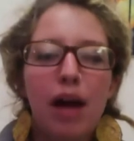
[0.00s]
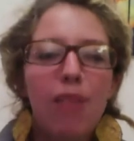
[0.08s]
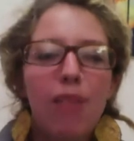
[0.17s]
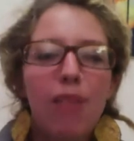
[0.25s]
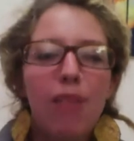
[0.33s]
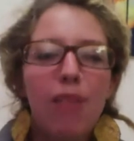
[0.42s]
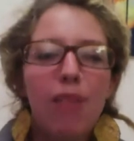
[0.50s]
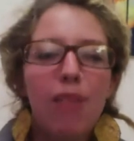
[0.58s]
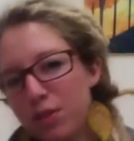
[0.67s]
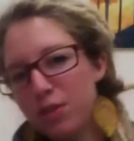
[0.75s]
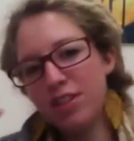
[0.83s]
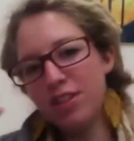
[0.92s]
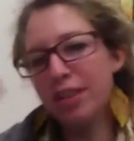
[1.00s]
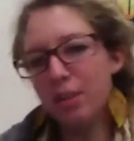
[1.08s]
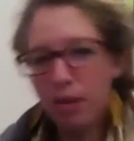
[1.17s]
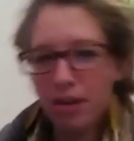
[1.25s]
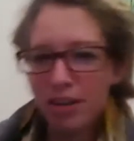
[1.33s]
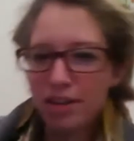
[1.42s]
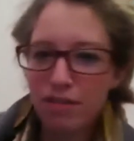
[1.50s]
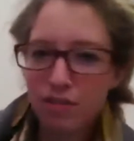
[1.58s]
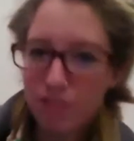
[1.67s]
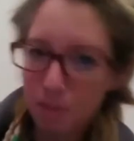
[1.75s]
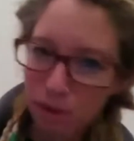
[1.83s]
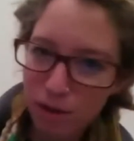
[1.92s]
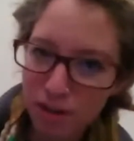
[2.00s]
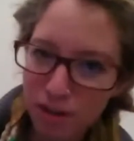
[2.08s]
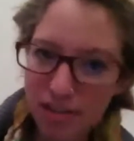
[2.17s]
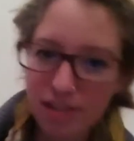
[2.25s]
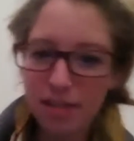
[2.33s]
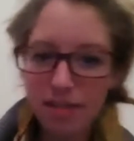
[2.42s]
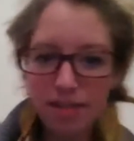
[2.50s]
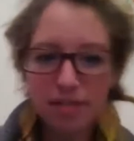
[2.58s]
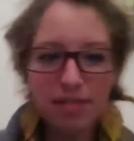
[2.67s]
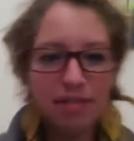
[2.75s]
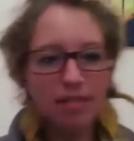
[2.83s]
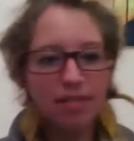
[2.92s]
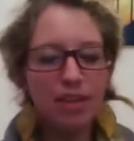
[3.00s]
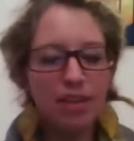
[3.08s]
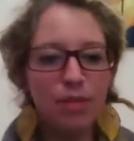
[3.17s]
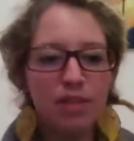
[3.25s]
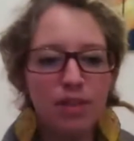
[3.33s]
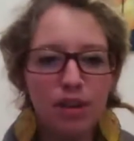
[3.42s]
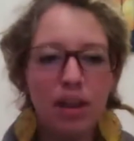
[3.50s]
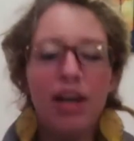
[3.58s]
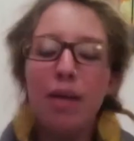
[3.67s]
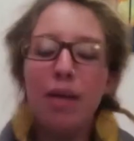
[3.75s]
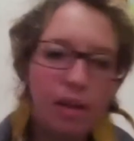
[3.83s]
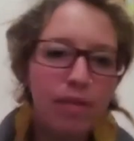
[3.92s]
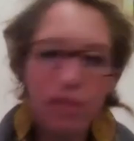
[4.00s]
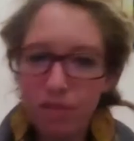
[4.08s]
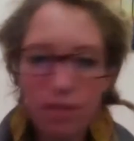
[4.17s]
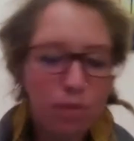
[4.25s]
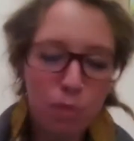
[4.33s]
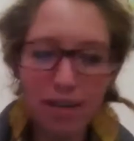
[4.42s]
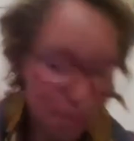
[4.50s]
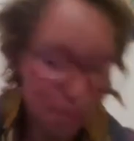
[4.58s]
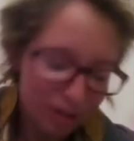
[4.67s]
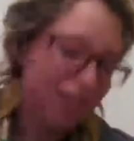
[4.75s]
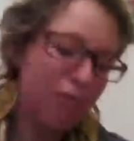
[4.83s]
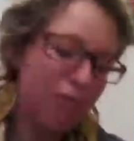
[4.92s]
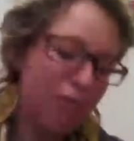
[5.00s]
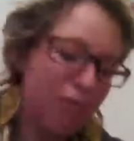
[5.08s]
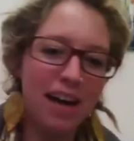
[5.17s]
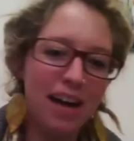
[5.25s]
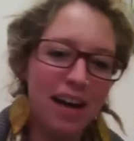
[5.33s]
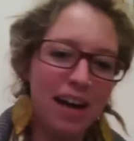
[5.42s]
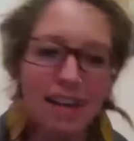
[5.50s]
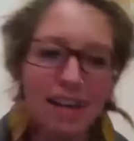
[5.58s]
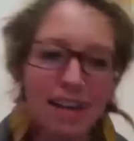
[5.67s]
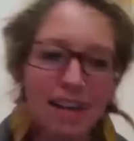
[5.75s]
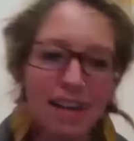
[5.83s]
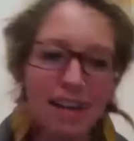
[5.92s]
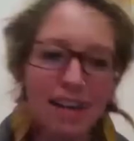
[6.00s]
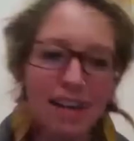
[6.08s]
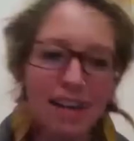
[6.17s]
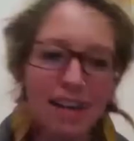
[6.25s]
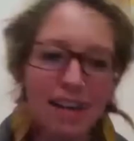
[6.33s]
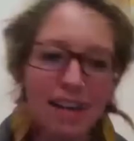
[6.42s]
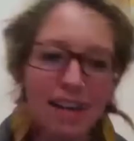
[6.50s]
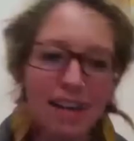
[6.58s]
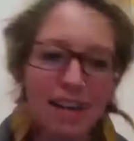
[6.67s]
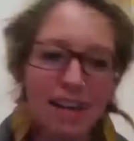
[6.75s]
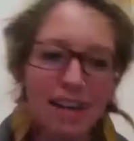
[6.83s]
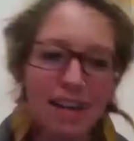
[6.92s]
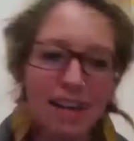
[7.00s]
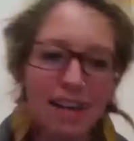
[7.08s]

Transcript: also going to just play the part of someone who doesn't know what's going on. I mean, whatever. We passed that. I know what's going on.